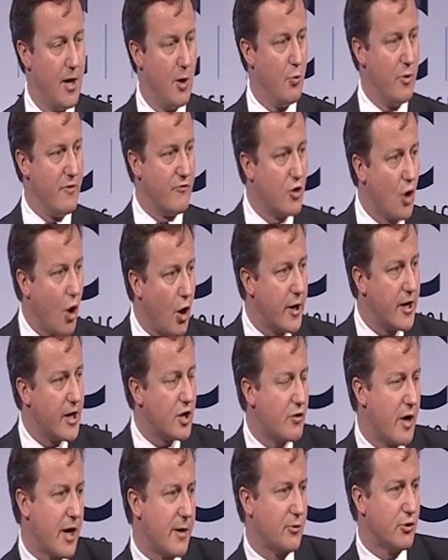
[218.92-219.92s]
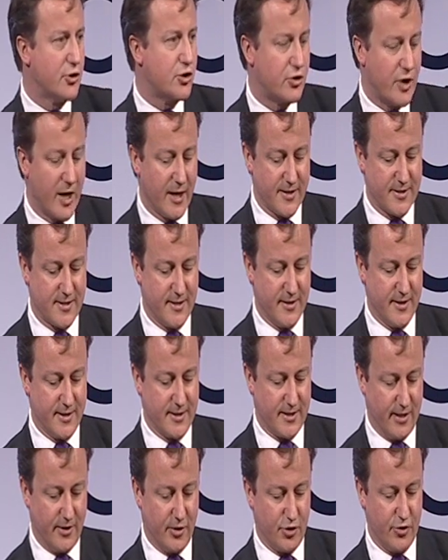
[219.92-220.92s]
We've got incredible strengths in this
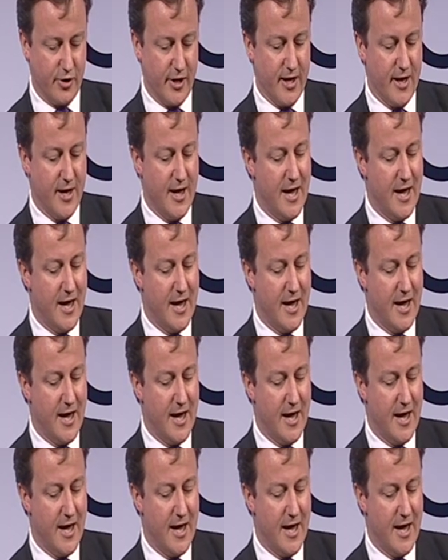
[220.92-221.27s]
country.